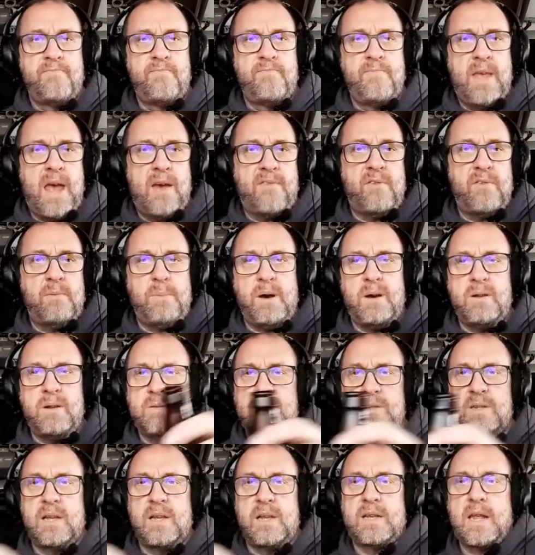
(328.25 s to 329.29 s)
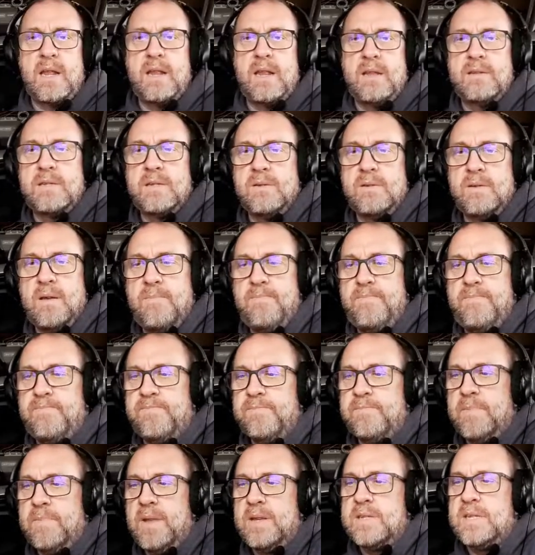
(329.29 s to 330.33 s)
half a bottle, and I kind of
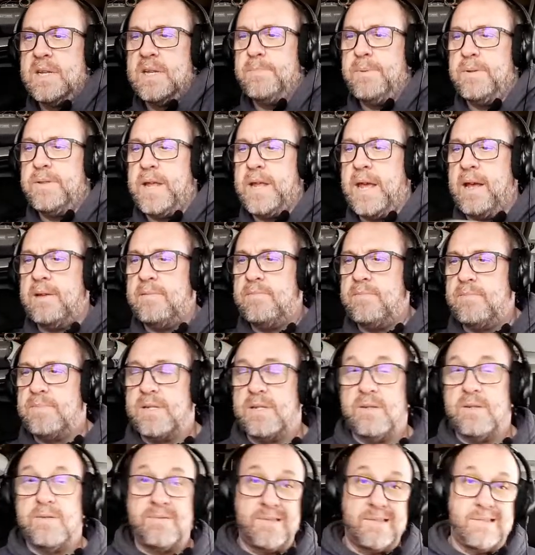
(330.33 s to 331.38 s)
sampled that, so